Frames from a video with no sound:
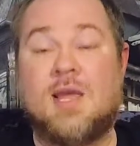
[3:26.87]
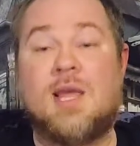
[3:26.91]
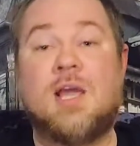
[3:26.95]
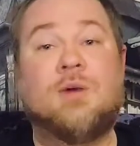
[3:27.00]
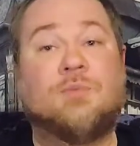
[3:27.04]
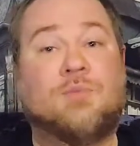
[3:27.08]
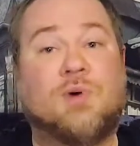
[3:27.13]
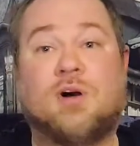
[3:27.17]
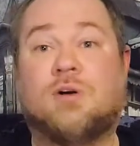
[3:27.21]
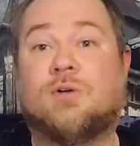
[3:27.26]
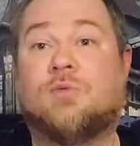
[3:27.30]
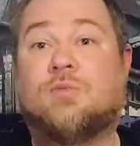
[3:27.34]

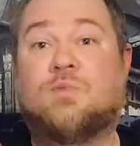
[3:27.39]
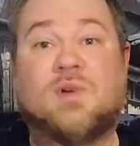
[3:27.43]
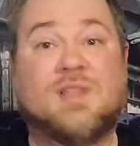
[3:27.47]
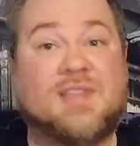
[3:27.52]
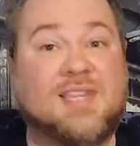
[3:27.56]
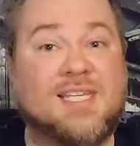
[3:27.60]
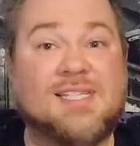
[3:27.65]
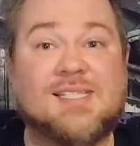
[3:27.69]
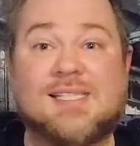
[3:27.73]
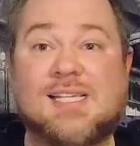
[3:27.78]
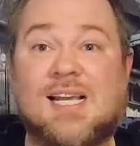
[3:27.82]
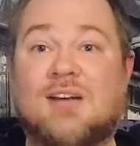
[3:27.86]
Well, with
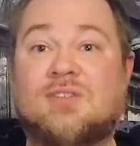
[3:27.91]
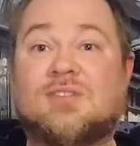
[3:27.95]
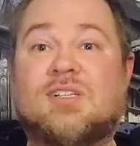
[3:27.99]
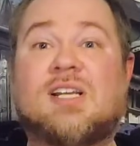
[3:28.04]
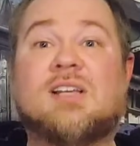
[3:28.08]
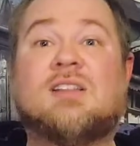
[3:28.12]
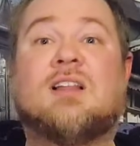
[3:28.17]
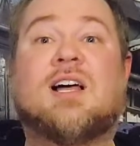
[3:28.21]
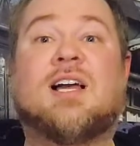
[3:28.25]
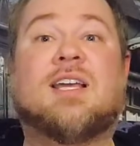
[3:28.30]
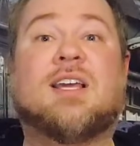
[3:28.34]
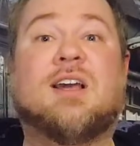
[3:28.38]
this sounding
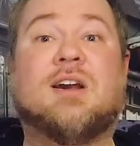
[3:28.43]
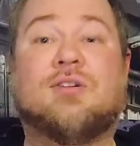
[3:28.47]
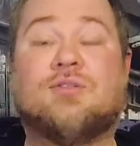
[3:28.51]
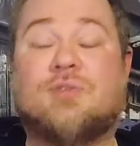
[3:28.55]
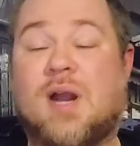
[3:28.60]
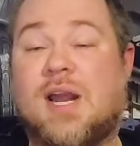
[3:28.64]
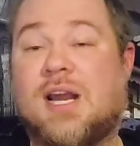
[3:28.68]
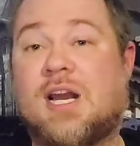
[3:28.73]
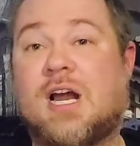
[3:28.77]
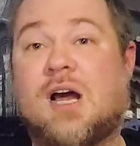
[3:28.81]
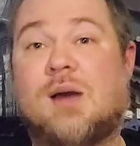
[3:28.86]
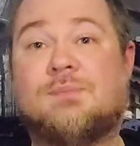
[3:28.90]
like a
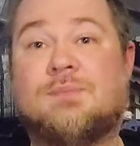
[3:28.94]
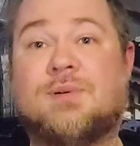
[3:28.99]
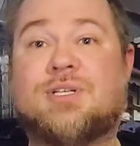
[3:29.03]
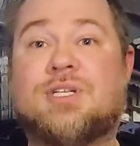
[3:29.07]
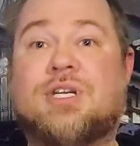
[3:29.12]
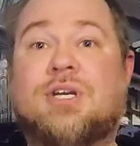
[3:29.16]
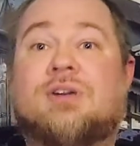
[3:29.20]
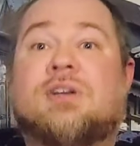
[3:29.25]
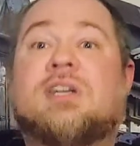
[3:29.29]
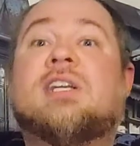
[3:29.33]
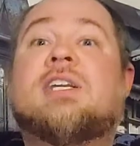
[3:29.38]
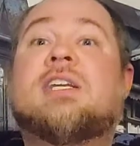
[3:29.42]
great
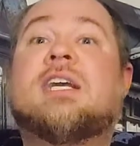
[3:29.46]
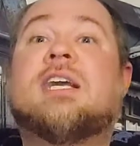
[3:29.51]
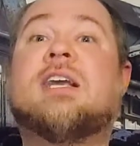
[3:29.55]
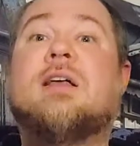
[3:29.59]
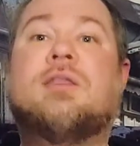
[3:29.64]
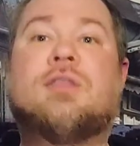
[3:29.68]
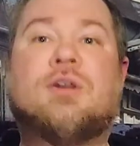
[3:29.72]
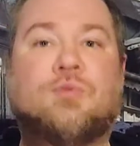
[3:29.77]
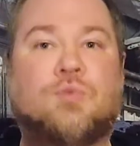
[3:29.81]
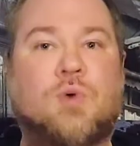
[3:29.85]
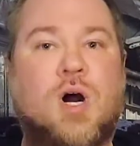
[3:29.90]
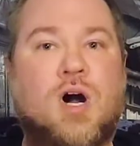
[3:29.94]
opportunity,
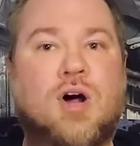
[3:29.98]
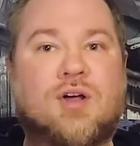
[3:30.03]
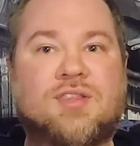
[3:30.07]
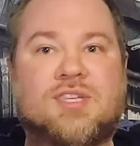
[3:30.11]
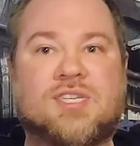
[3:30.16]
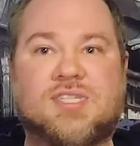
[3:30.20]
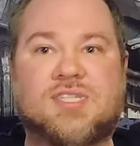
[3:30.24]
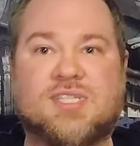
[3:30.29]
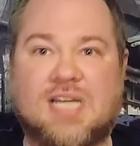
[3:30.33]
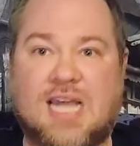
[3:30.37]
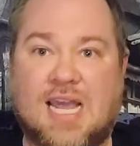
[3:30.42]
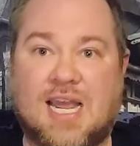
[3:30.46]
the
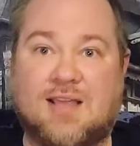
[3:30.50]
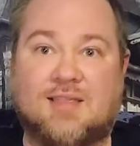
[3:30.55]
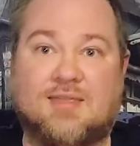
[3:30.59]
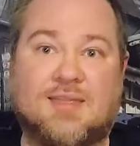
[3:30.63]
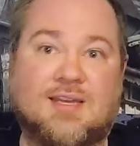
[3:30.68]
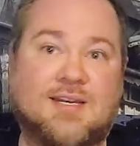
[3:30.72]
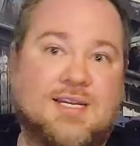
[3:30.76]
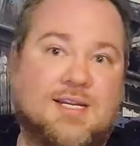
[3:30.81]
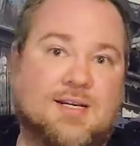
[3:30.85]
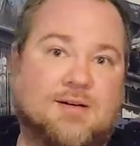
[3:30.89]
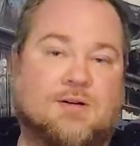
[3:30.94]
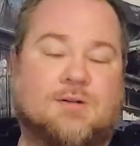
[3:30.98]
Roths take the
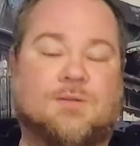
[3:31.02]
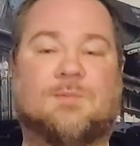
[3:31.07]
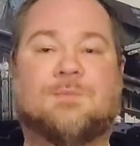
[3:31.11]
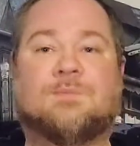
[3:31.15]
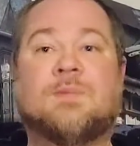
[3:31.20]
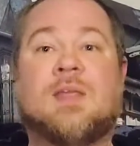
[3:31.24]
deal.